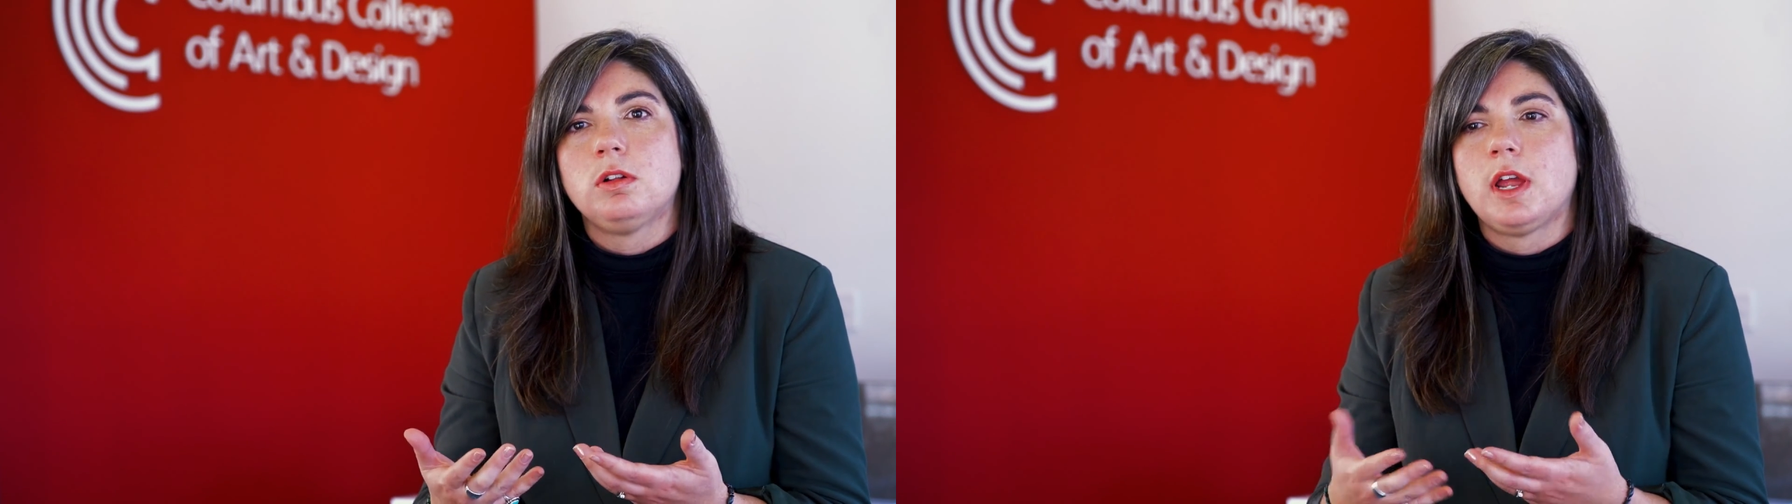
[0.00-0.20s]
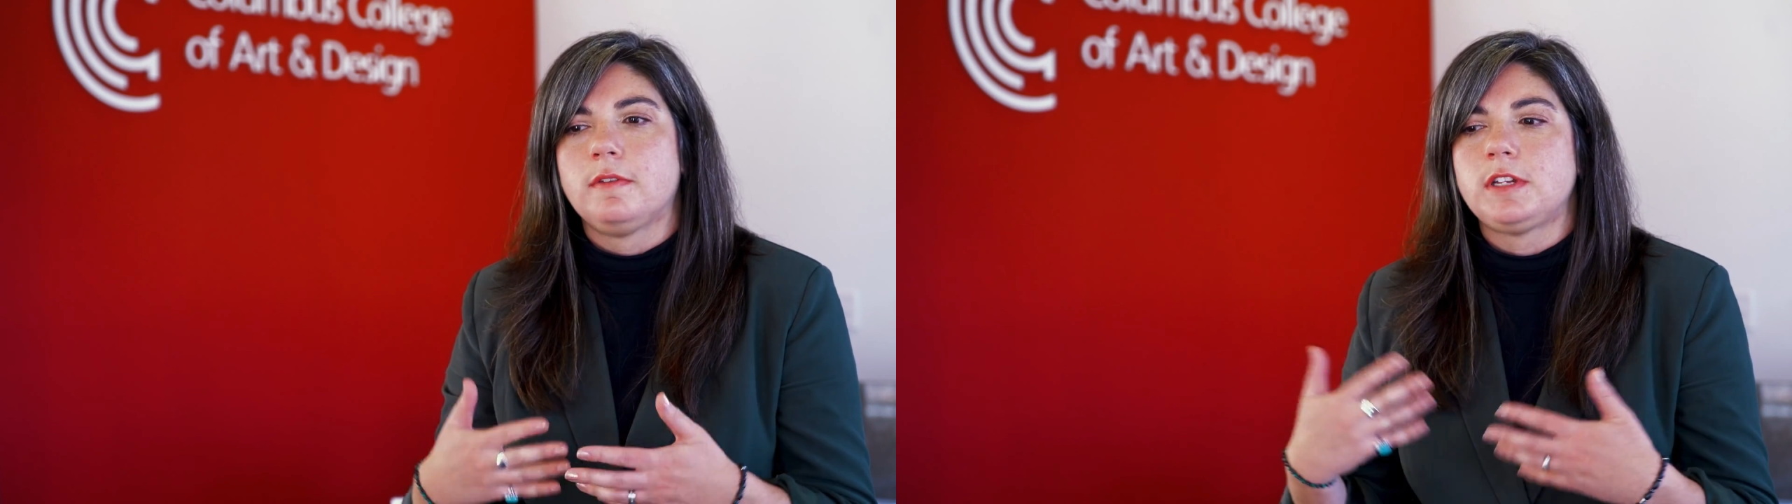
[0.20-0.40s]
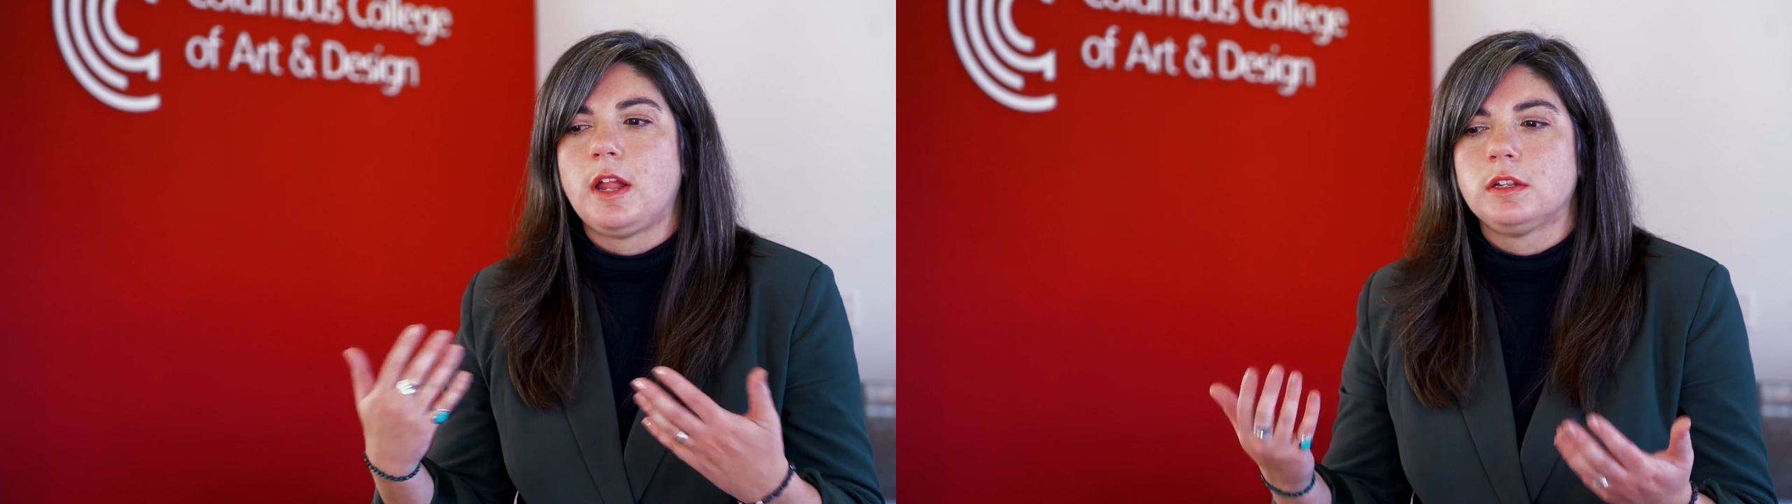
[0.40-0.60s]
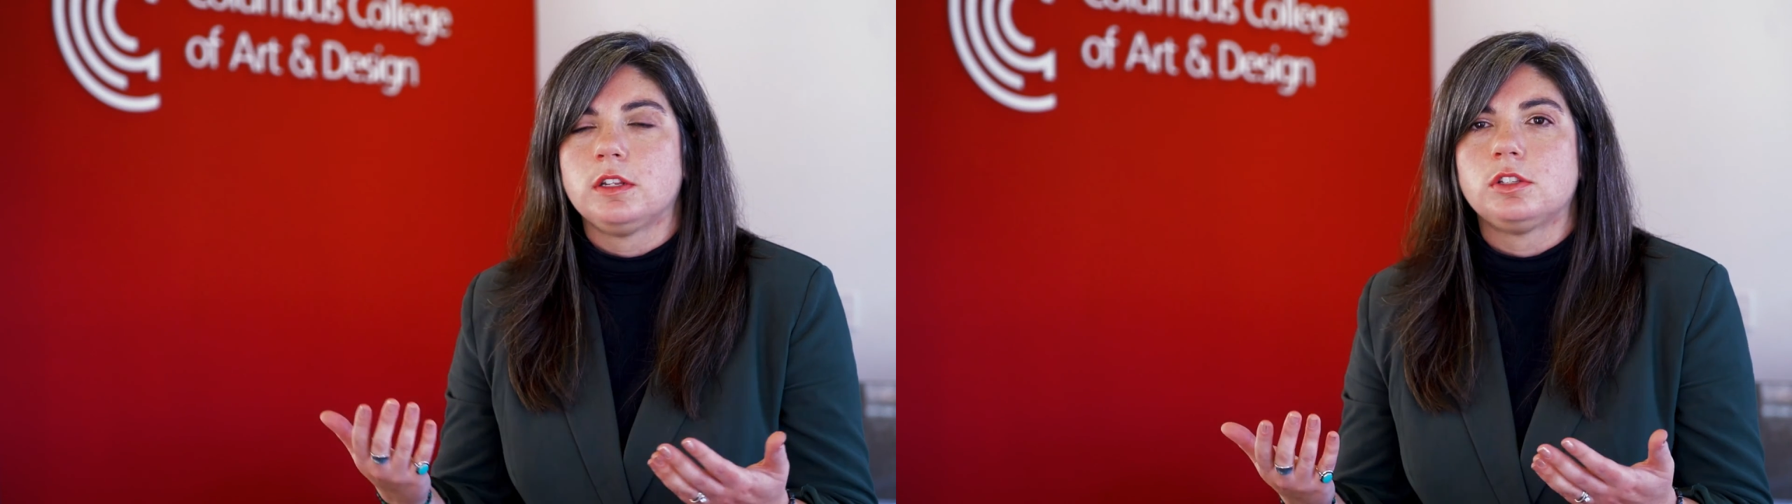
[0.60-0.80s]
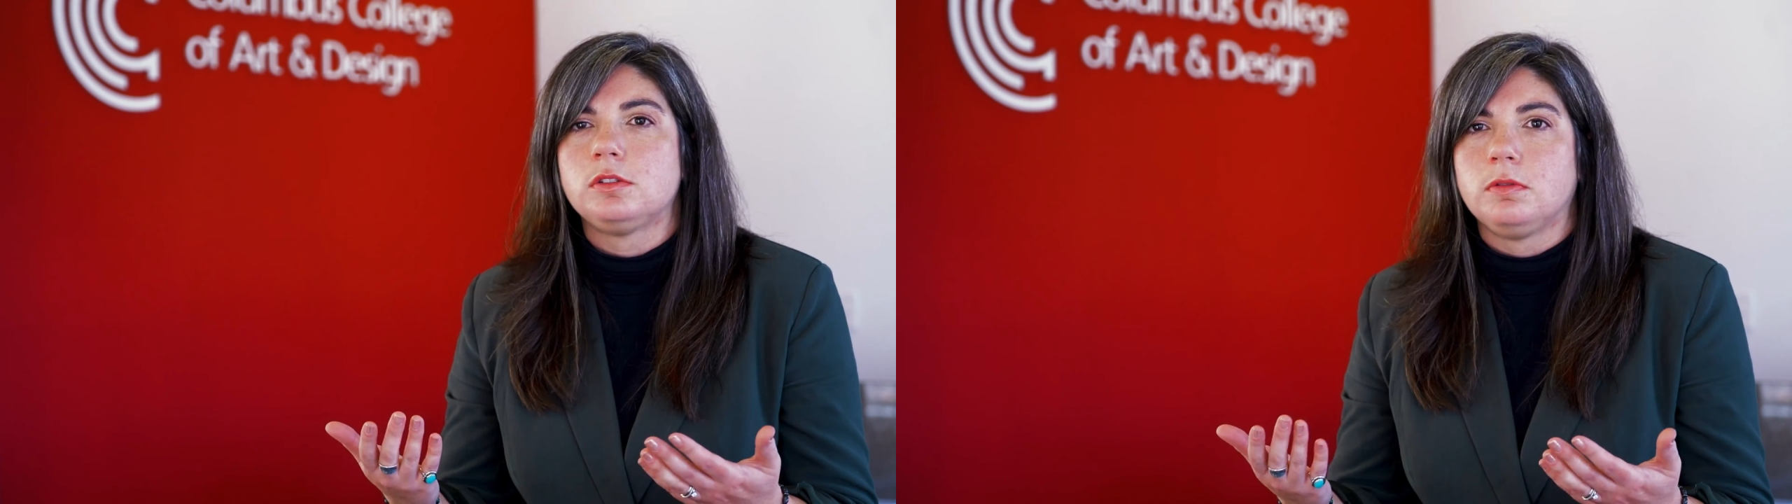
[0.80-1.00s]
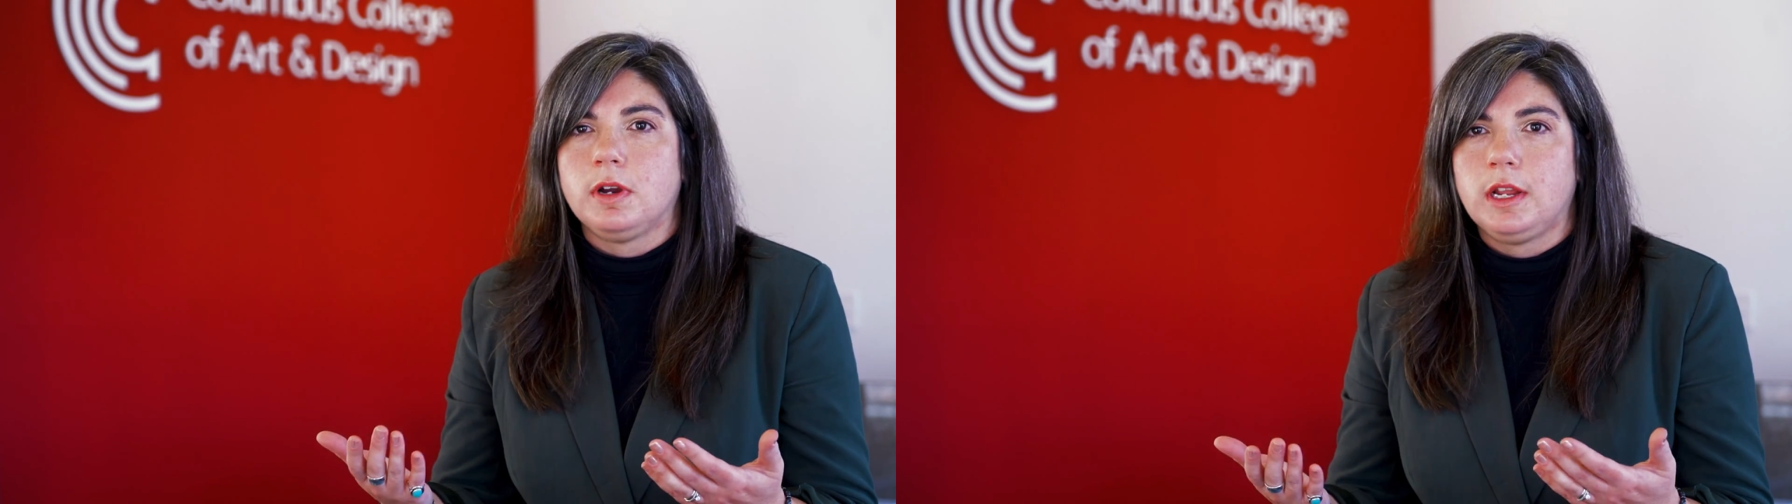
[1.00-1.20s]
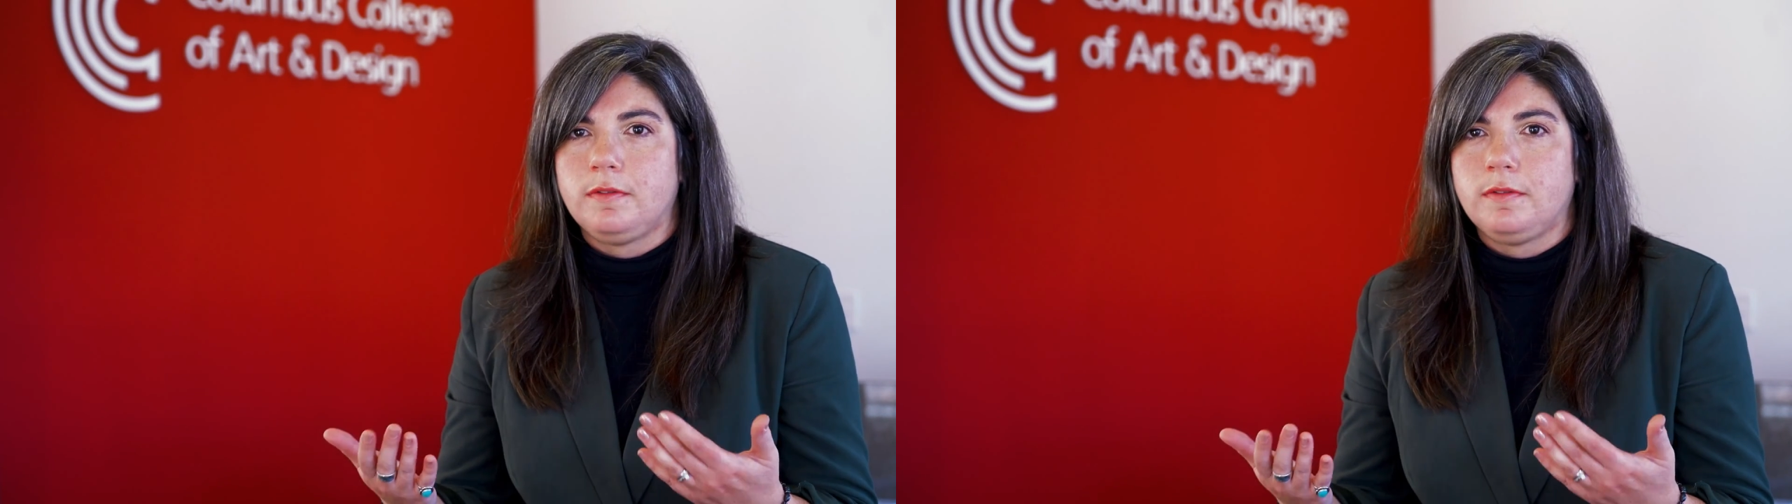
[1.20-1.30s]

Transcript: kind of telling the story